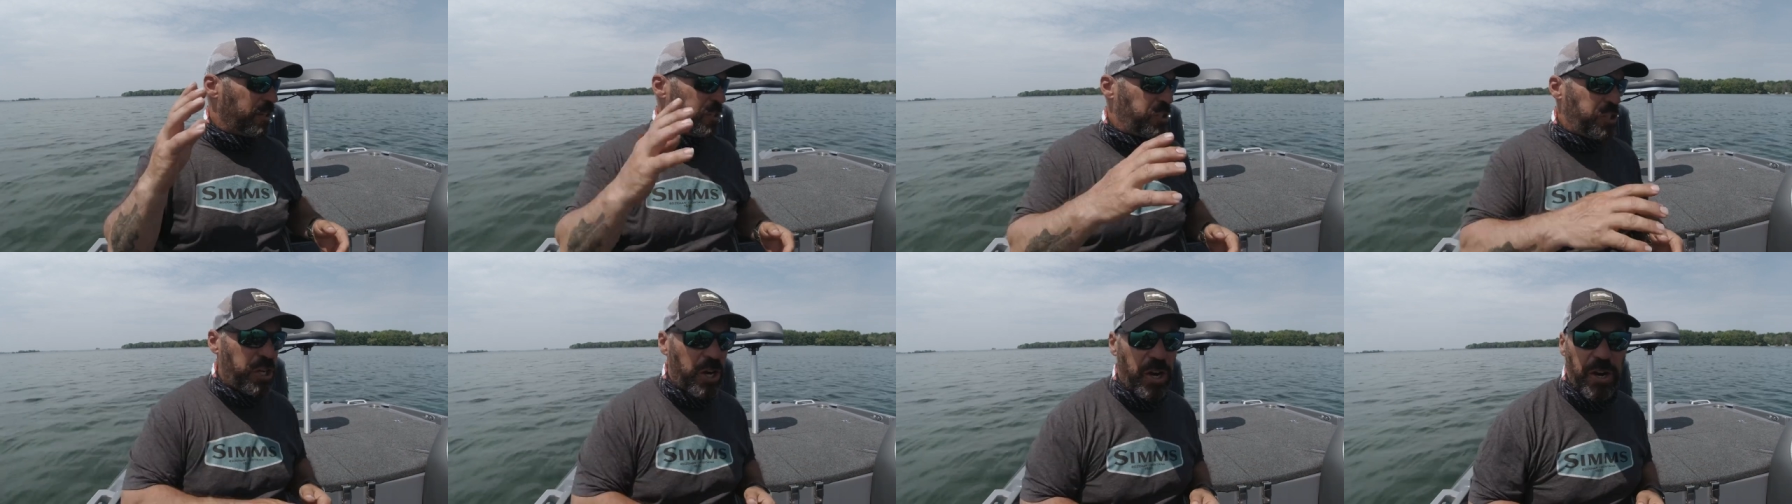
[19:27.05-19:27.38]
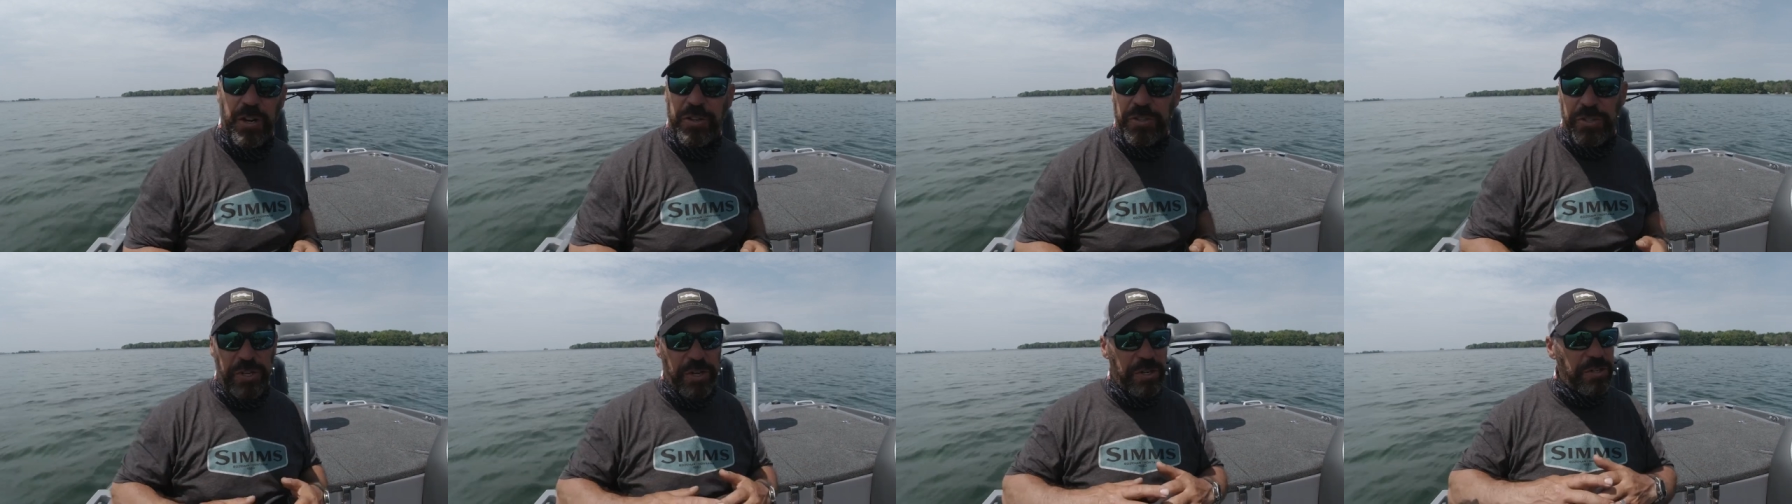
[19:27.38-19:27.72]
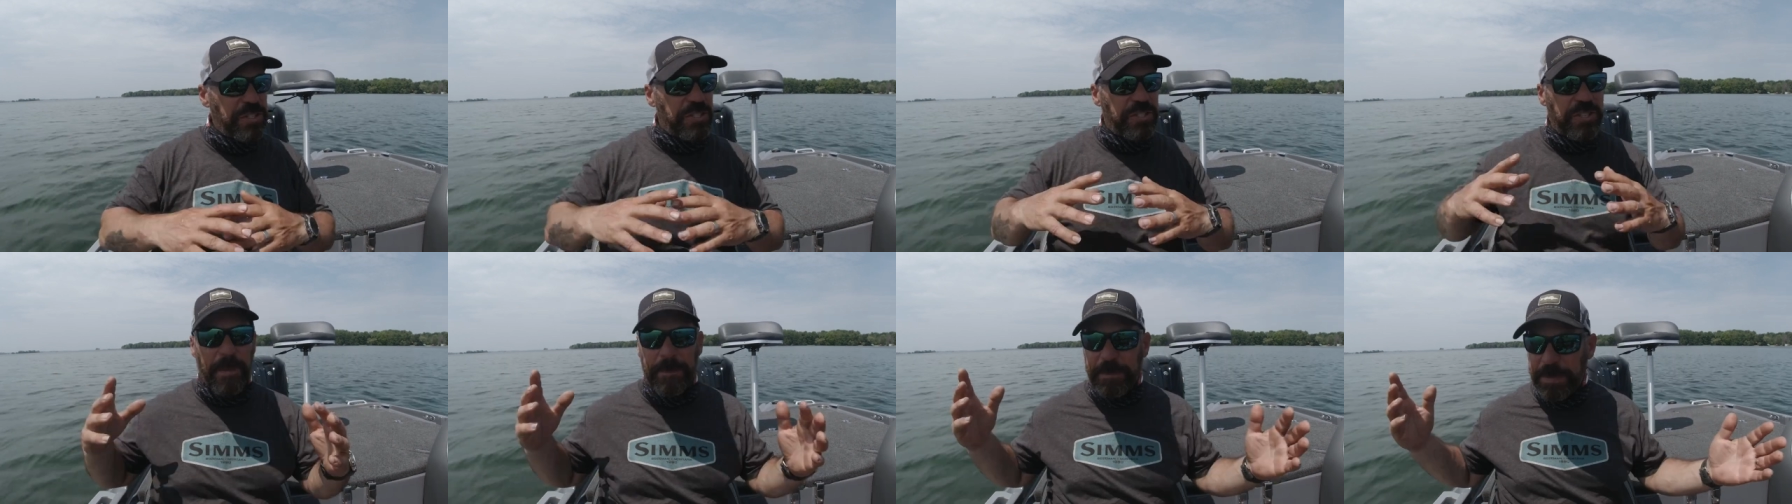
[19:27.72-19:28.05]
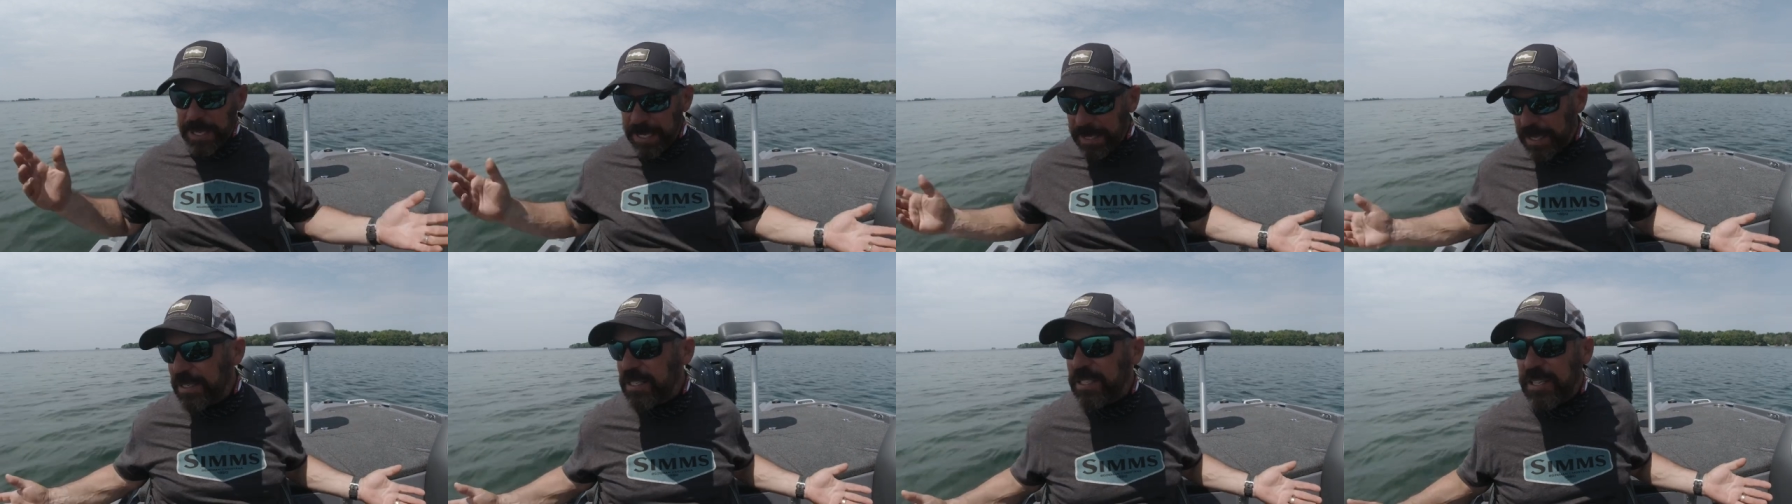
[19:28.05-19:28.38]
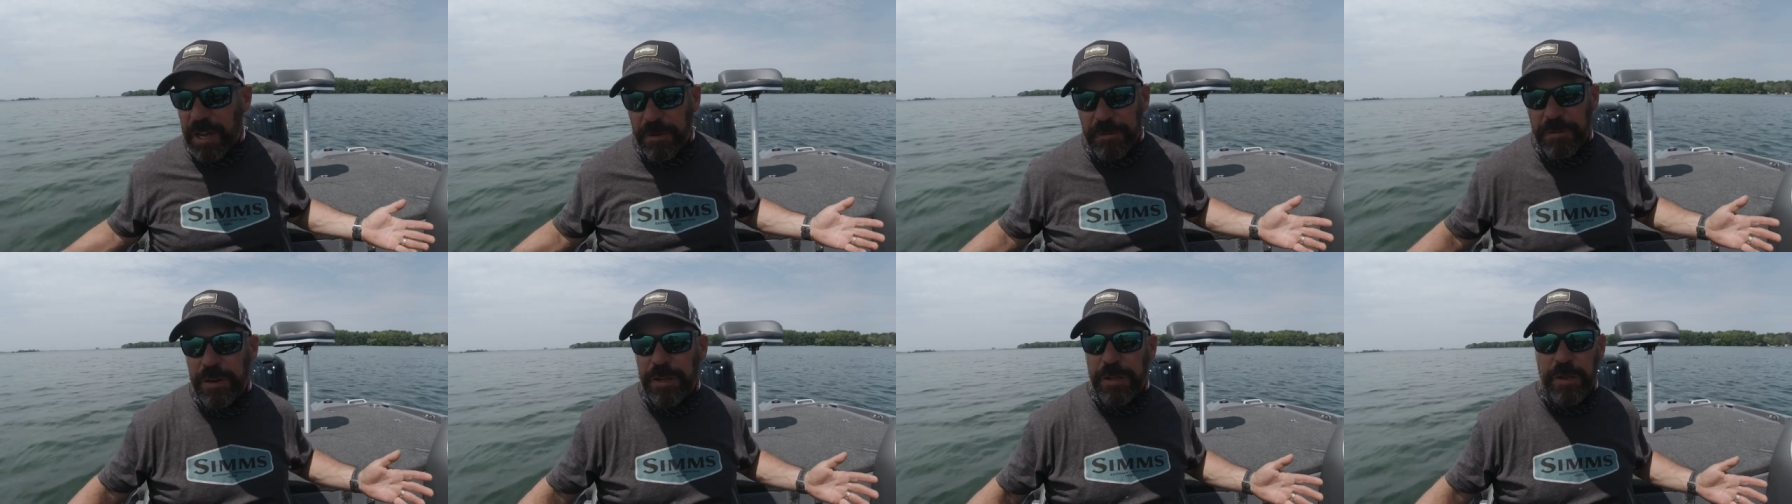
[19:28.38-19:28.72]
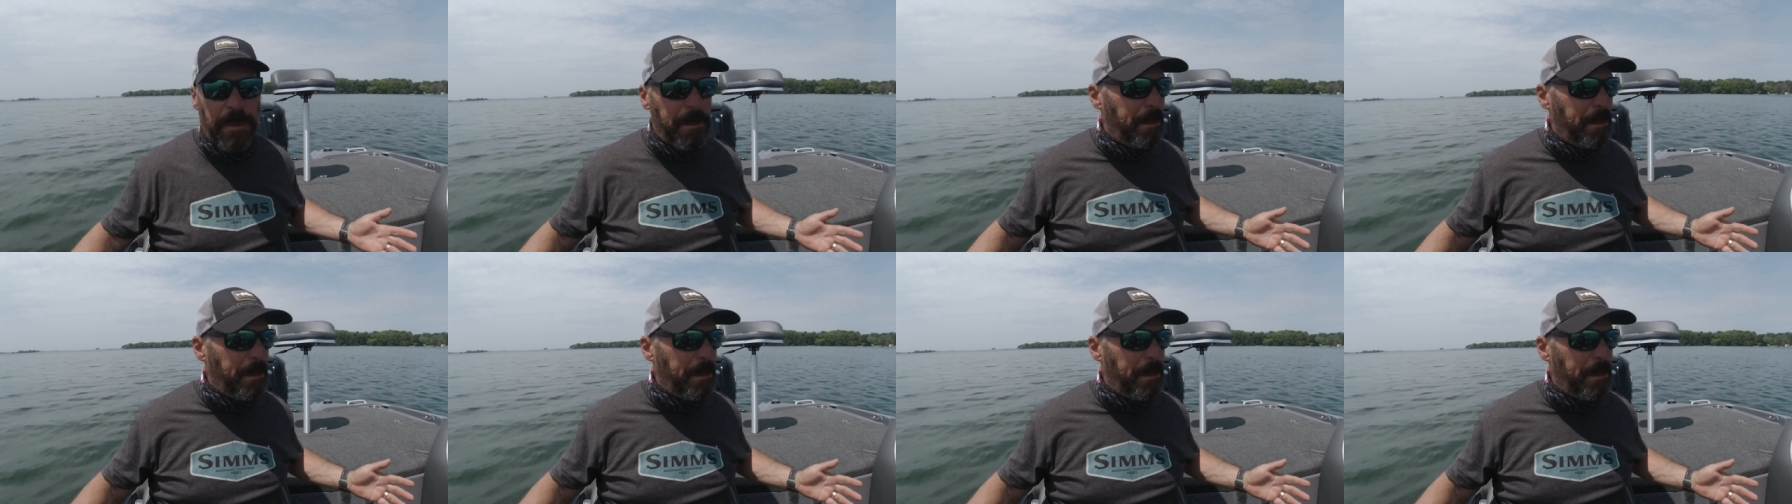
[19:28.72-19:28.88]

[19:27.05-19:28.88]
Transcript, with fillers: a charger, something that's covering